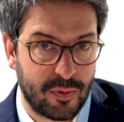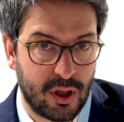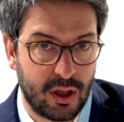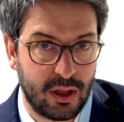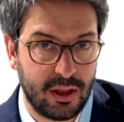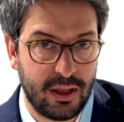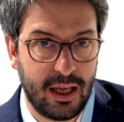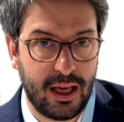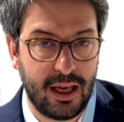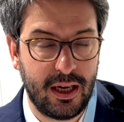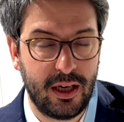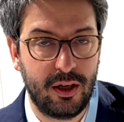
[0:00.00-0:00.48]

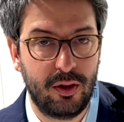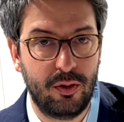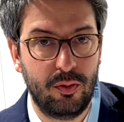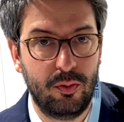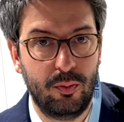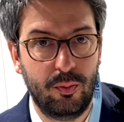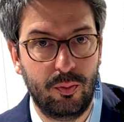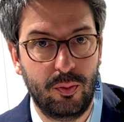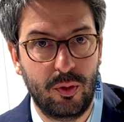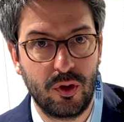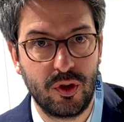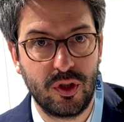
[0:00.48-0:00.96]

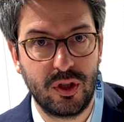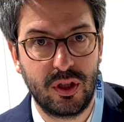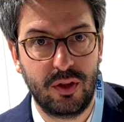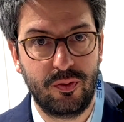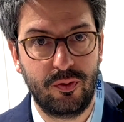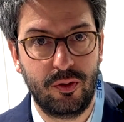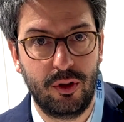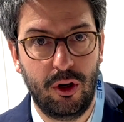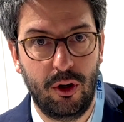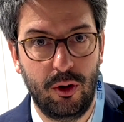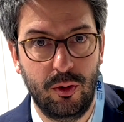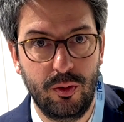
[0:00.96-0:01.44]
than positive
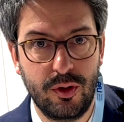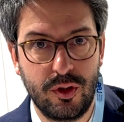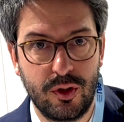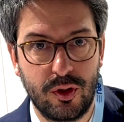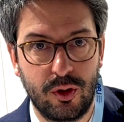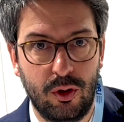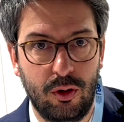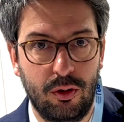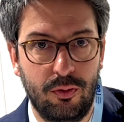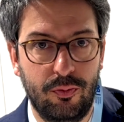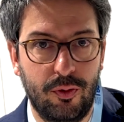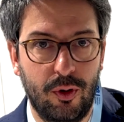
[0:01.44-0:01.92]
nodes,
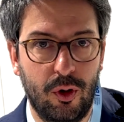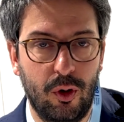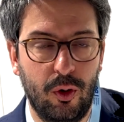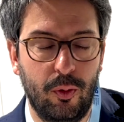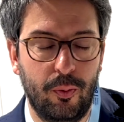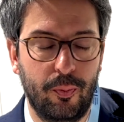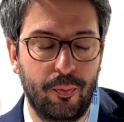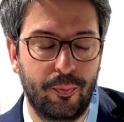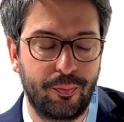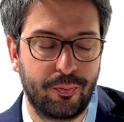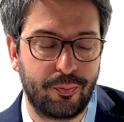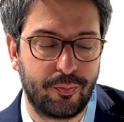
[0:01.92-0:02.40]
although
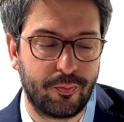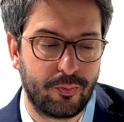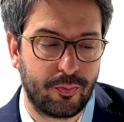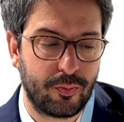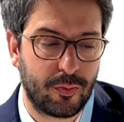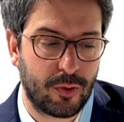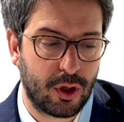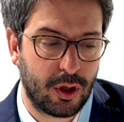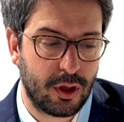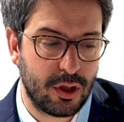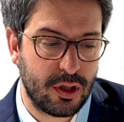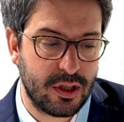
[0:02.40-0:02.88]

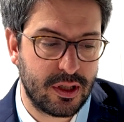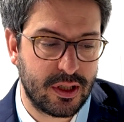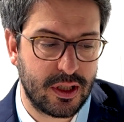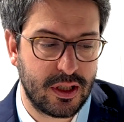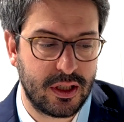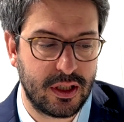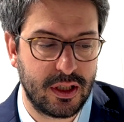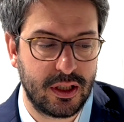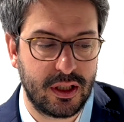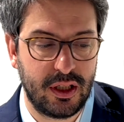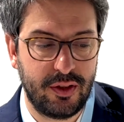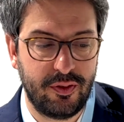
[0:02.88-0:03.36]

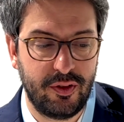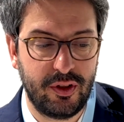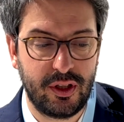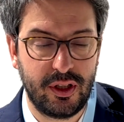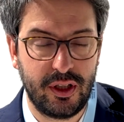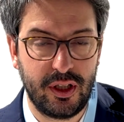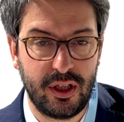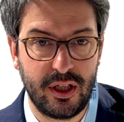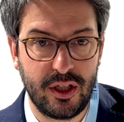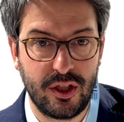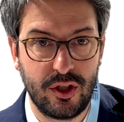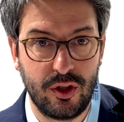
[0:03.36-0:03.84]

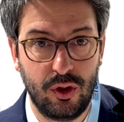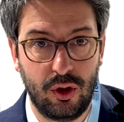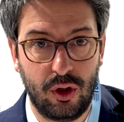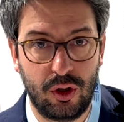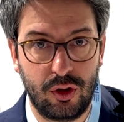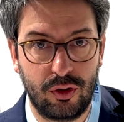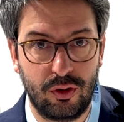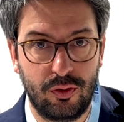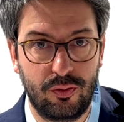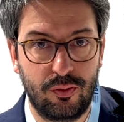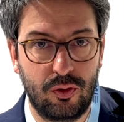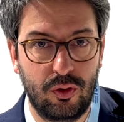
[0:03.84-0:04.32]
sensitivity is not,
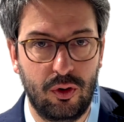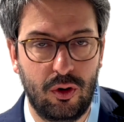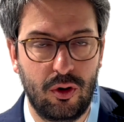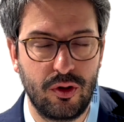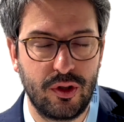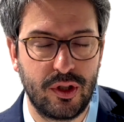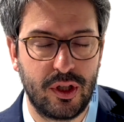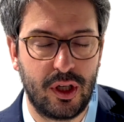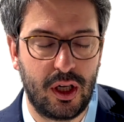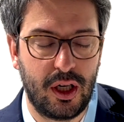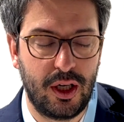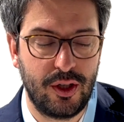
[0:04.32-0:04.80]
of
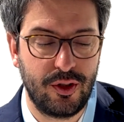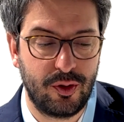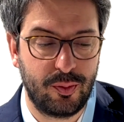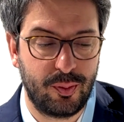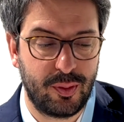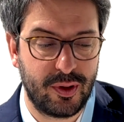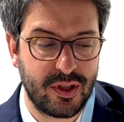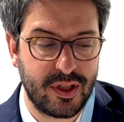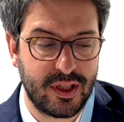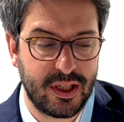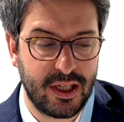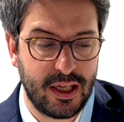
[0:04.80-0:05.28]
course,
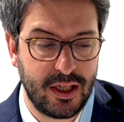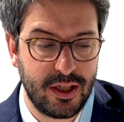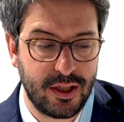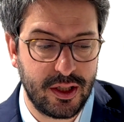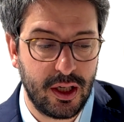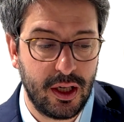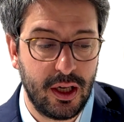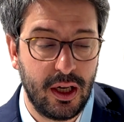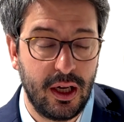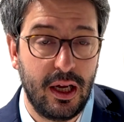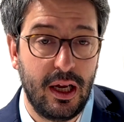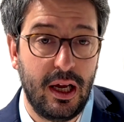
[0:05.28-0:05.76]
100%.
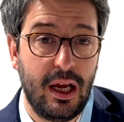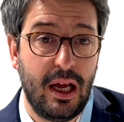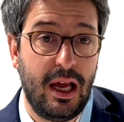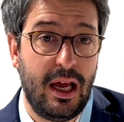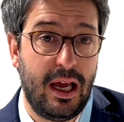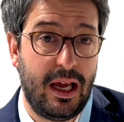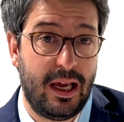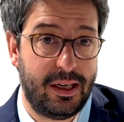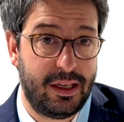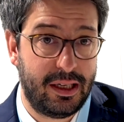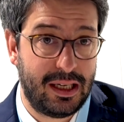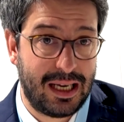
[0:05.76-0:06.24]

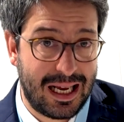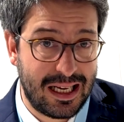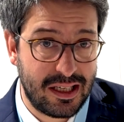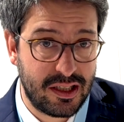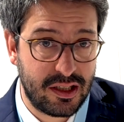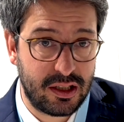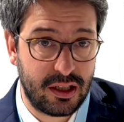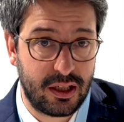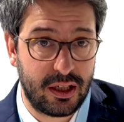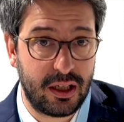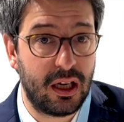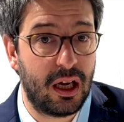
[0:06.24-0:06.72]
And
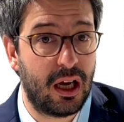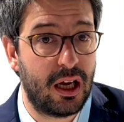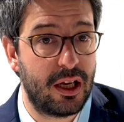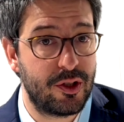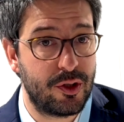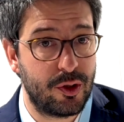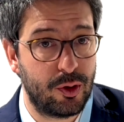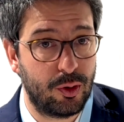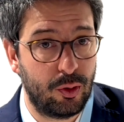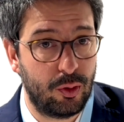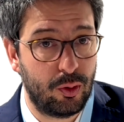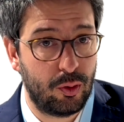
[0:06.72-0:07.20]
lastly,
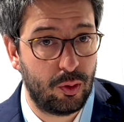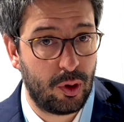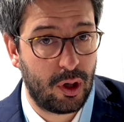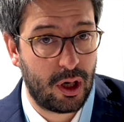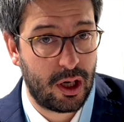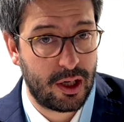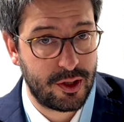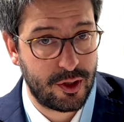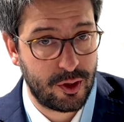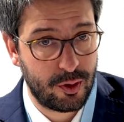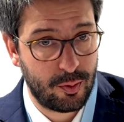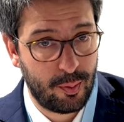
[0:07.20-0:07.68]
as you,
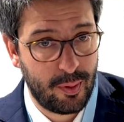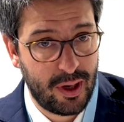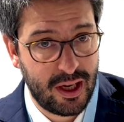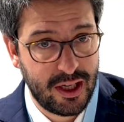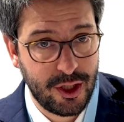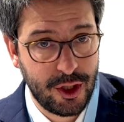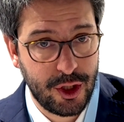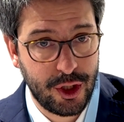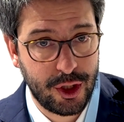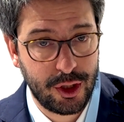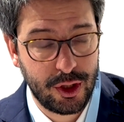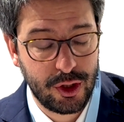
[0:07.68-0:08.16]
as you
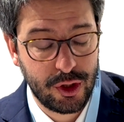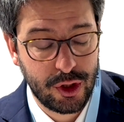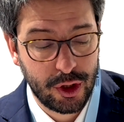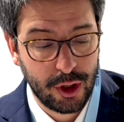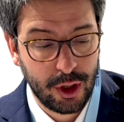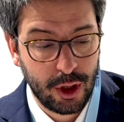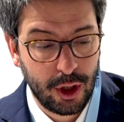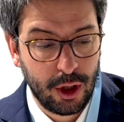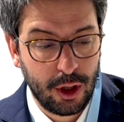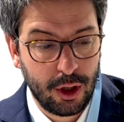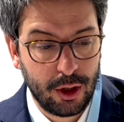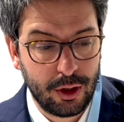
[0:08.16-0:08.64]
mentioned,
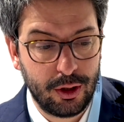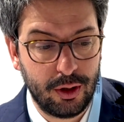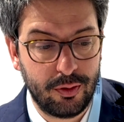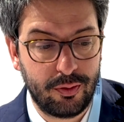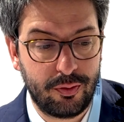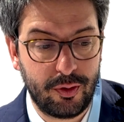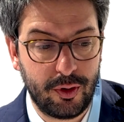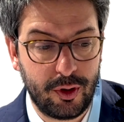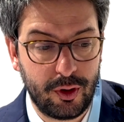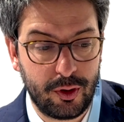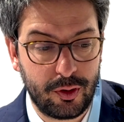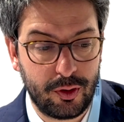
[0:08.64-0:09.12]
the
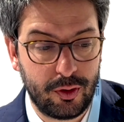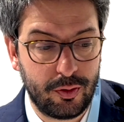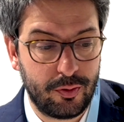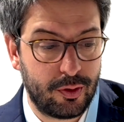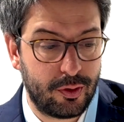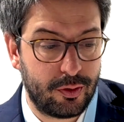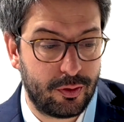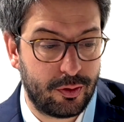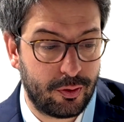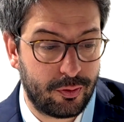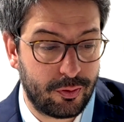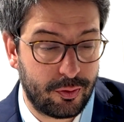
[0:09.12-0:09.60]

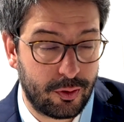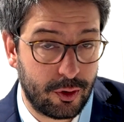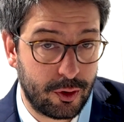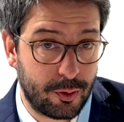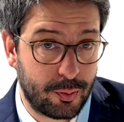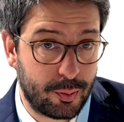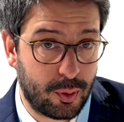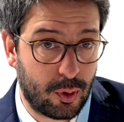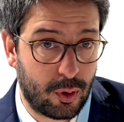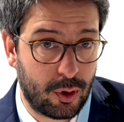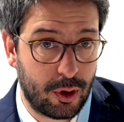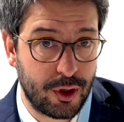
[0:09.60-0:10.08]
third, the
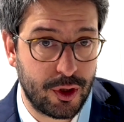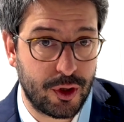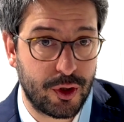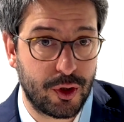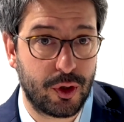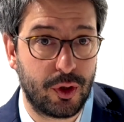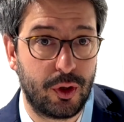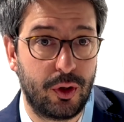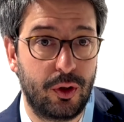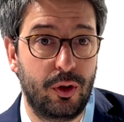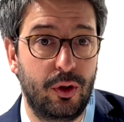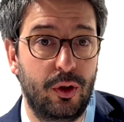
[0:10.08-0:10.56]
third point
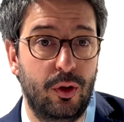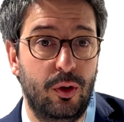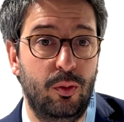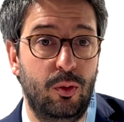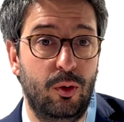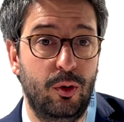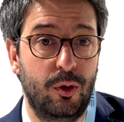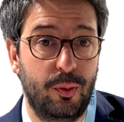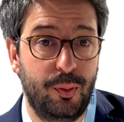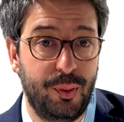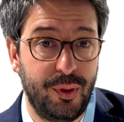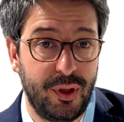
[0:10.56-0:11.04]

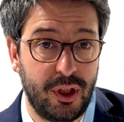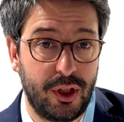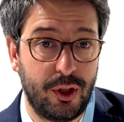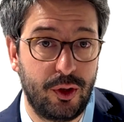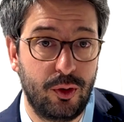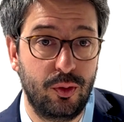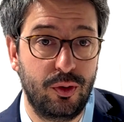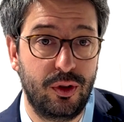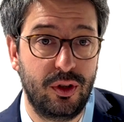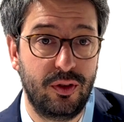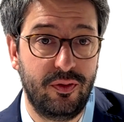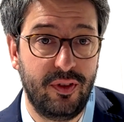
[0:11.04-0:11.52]
would be
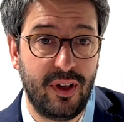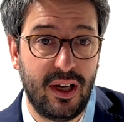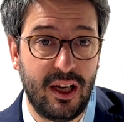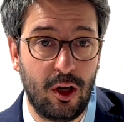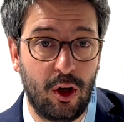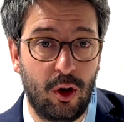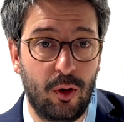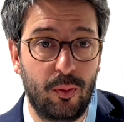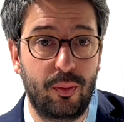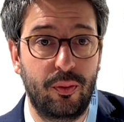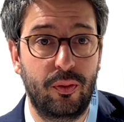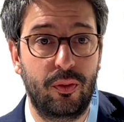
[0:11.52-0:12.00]
to develop